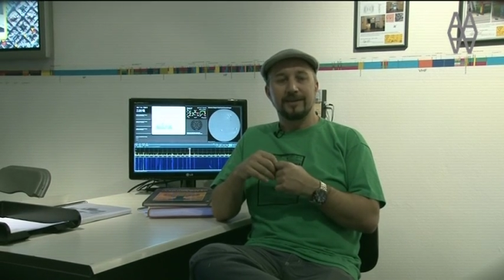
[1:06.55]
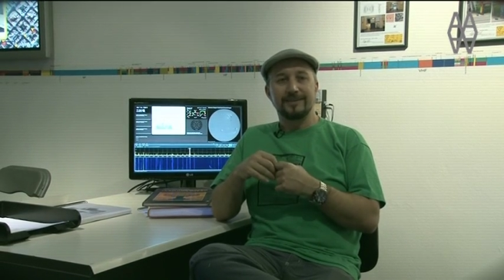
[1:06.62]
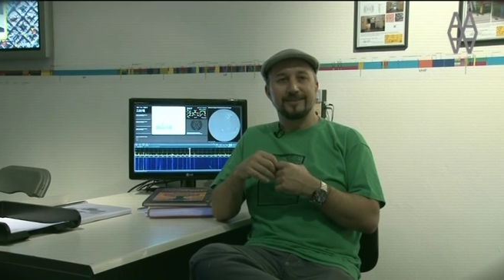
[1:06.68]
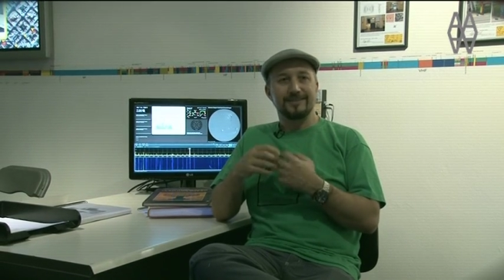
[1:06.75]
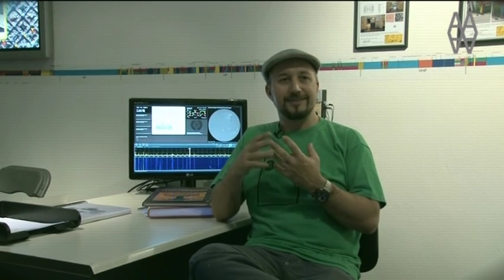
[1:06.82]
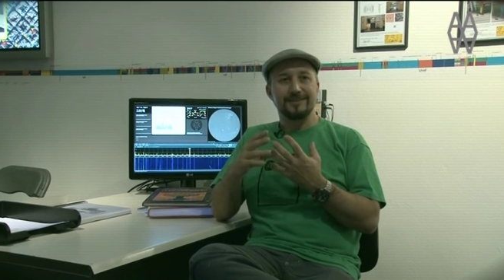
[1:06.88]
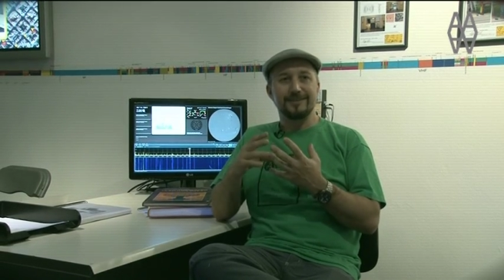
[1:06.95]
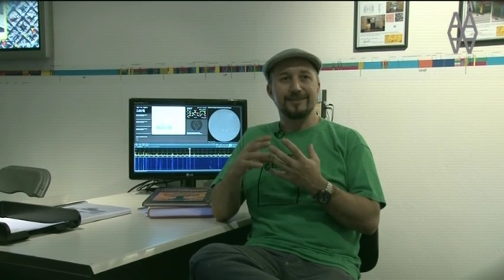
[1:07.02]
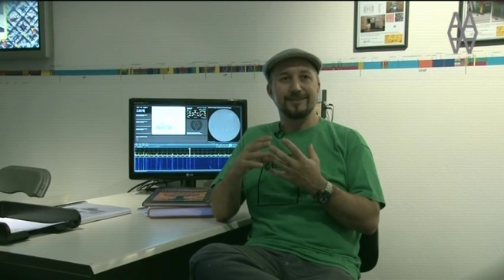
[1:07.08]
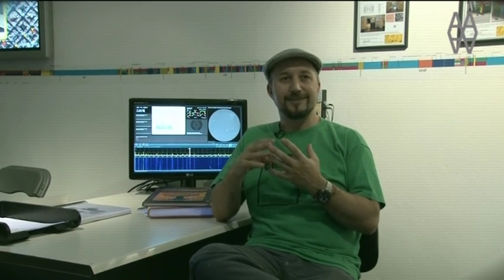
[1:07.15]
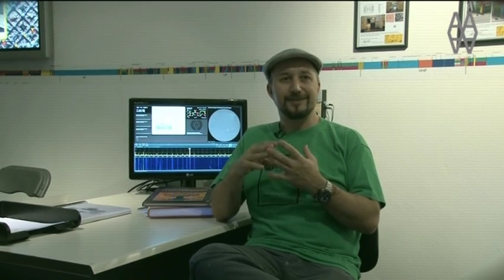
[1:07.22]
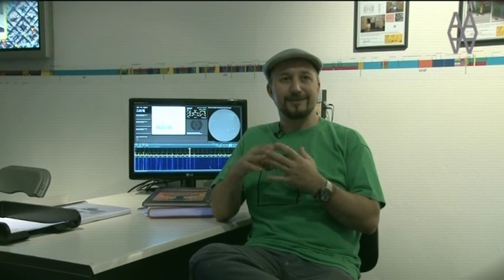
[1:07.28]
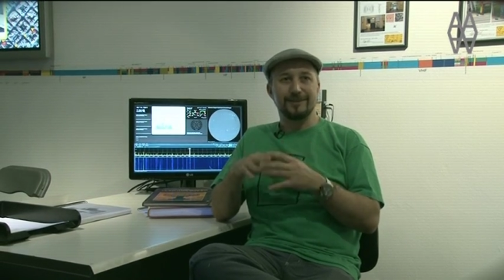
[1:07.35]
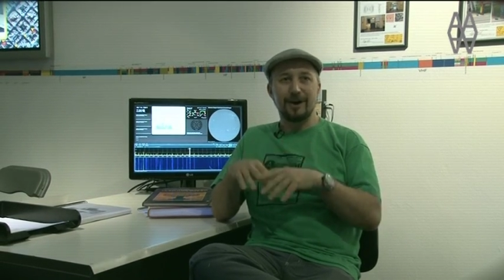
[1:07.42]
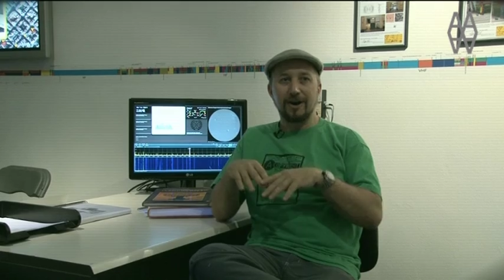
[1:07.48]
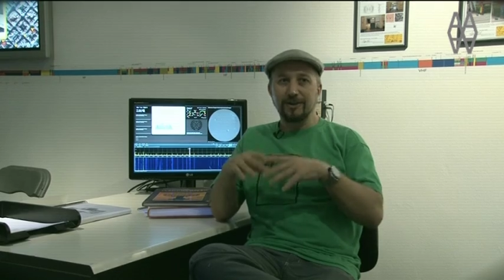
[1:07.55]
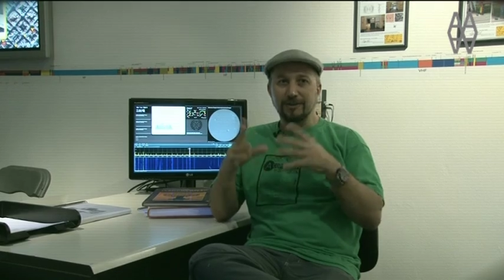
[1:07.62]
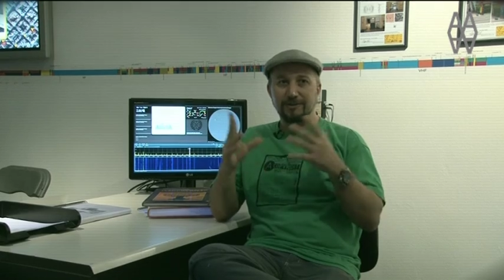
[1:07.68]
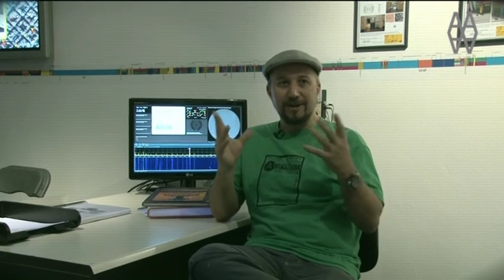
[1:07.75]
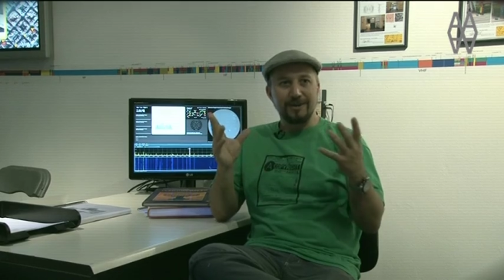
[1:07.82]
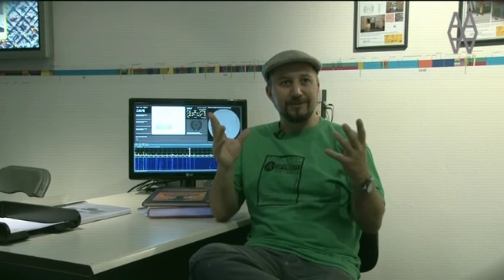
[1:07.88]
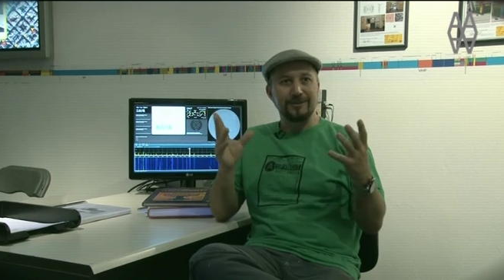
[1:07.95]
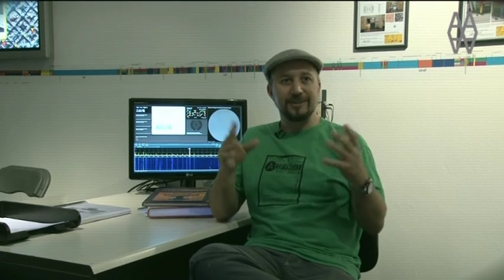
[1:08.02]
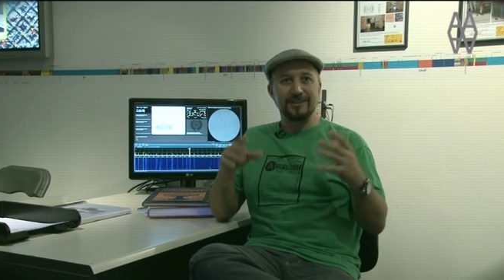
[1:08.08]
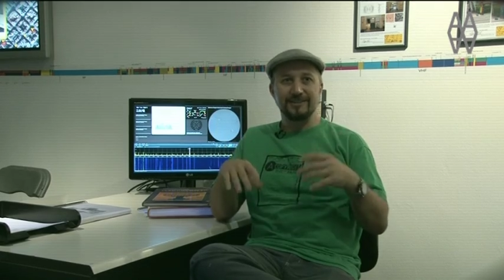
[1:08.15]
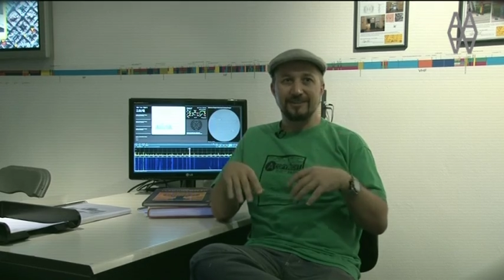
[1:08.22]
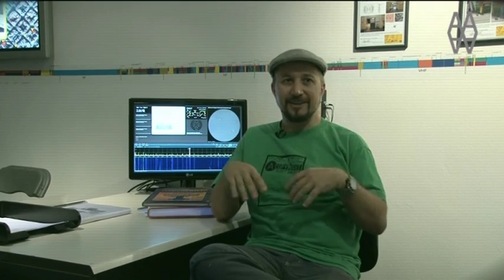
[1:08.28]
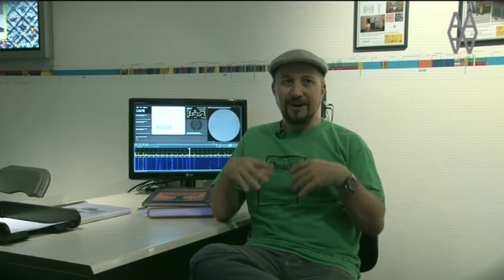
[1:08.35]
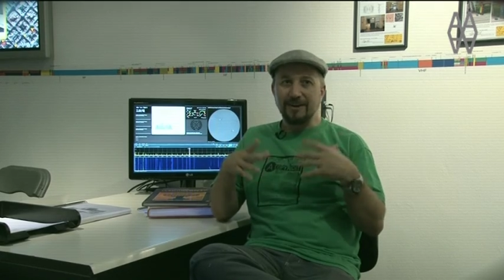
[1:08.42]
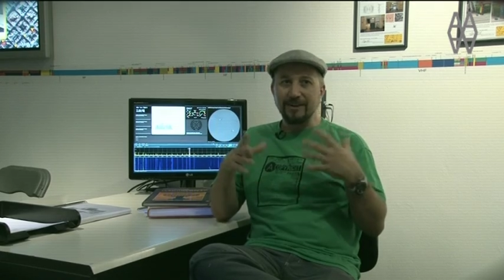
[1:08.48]
Since it's all around
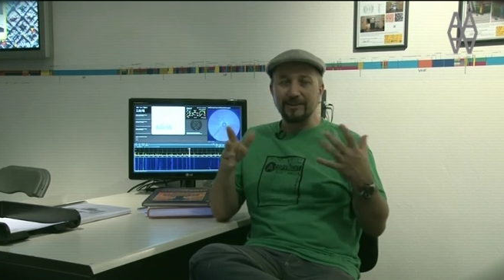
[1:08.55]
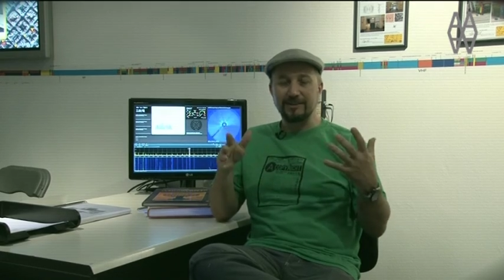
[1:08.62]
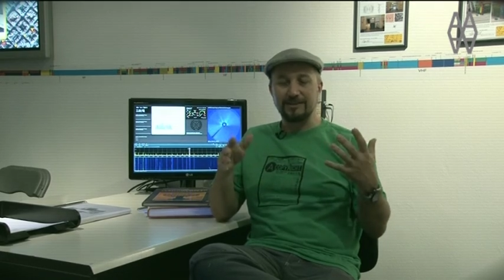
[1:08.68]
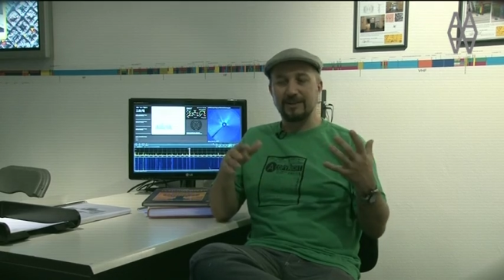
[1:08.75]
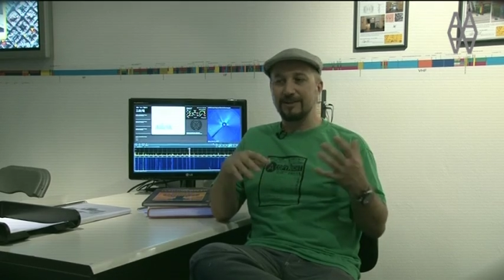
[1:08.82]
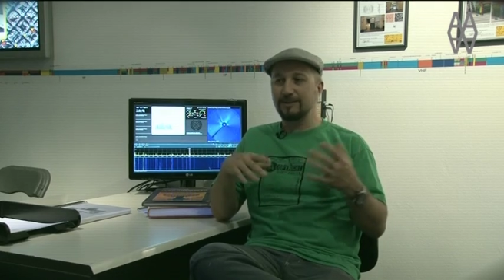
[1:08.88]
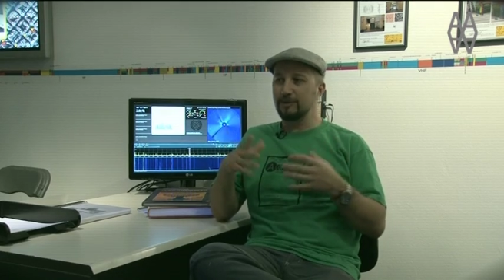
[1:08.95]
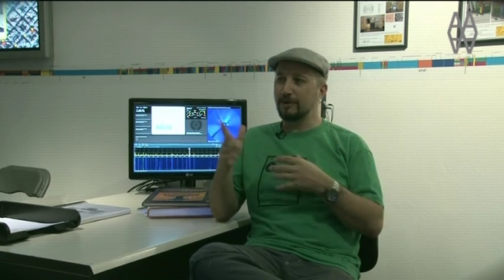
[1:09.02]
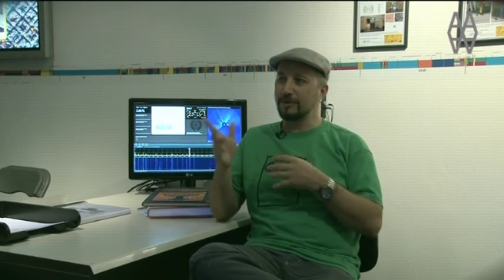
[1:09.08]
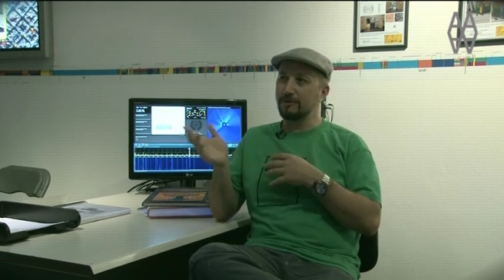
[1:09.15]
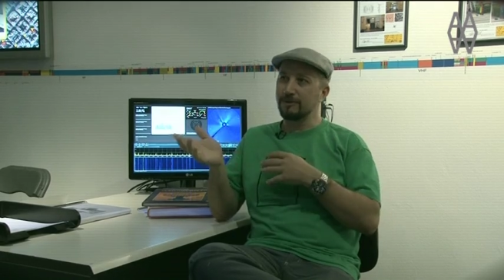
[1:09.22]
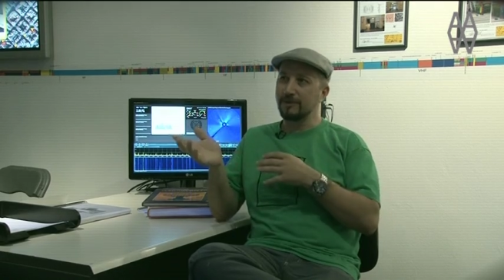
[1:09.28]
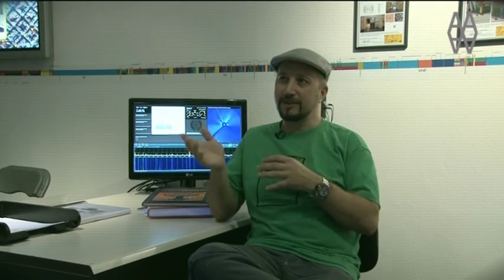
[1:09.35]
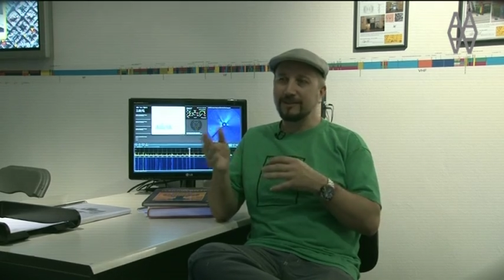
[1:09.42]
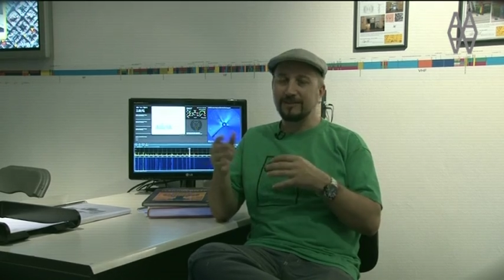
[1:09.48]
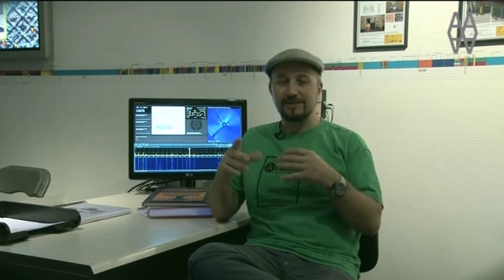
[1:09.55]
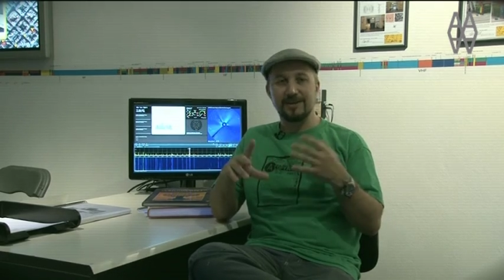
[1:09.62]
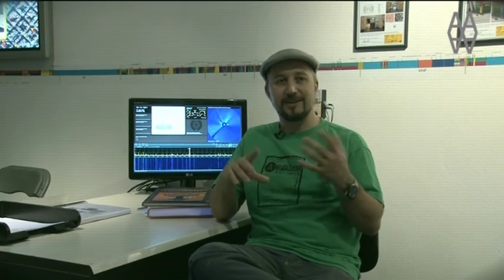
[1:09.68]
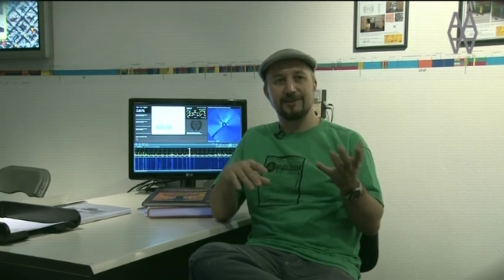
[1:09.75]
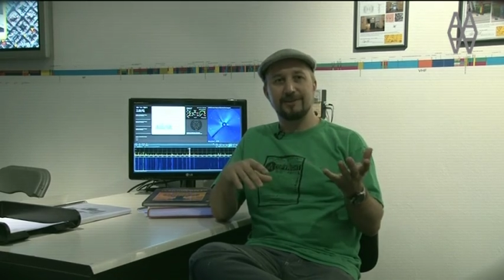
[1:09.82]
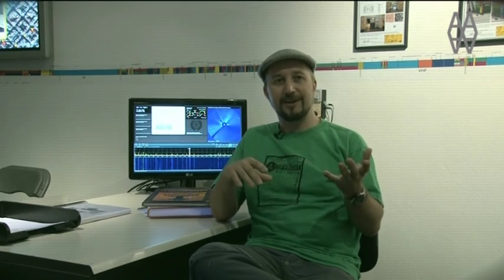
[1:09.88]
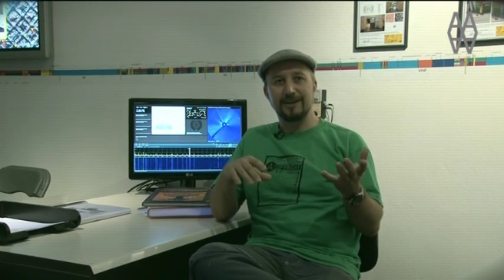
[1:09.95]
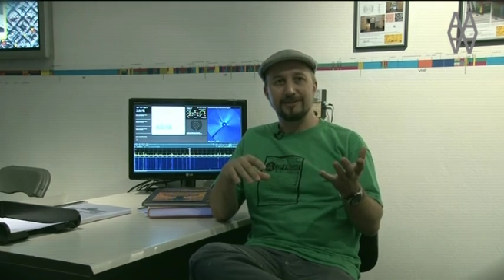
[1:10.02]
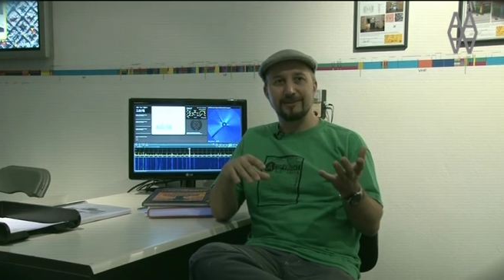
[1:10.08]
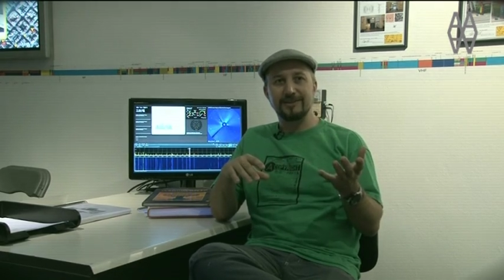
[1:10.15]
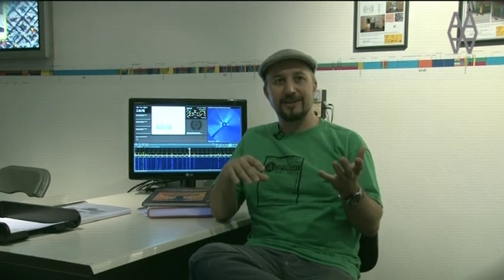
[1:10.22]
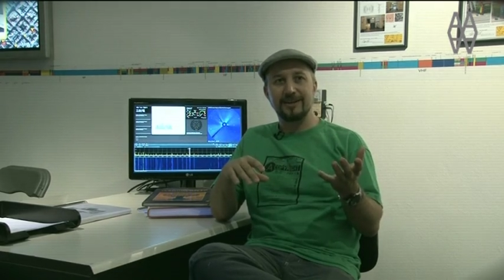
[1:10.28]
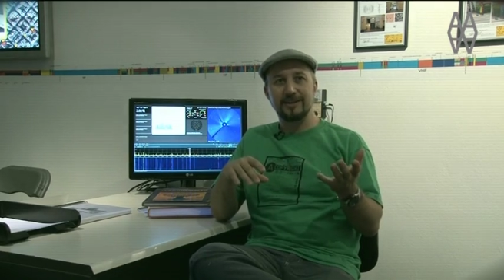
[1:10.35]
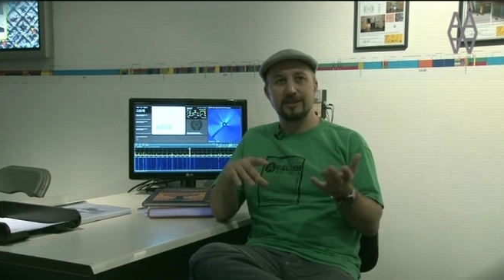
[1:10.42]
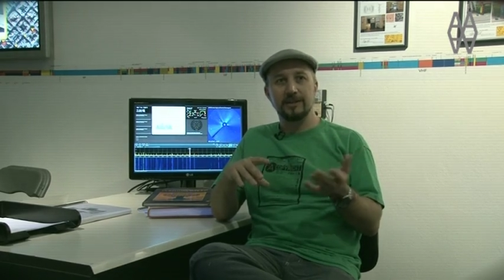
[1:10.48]
us all the time, whether we're inside or
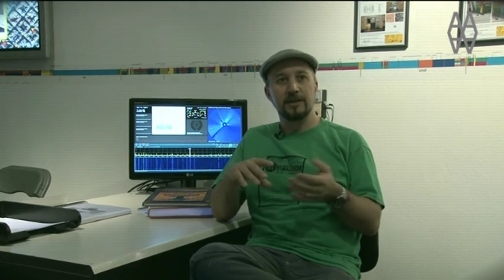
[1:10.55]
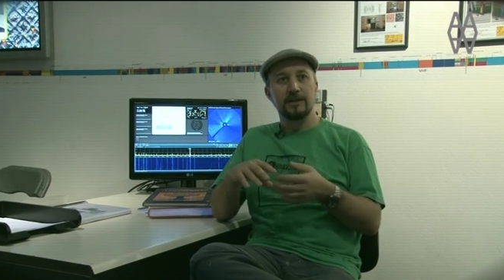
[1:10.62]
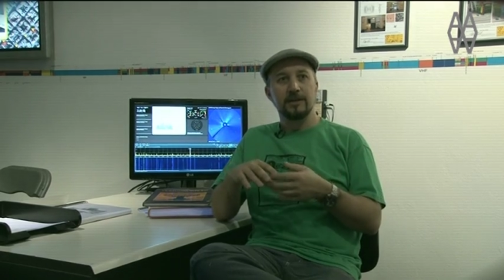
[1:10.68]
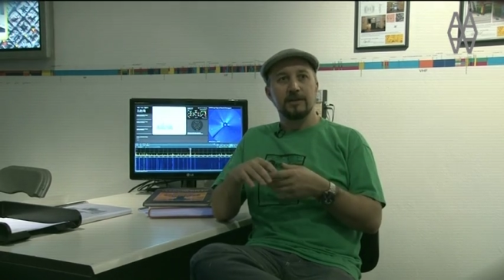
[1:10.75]
outside,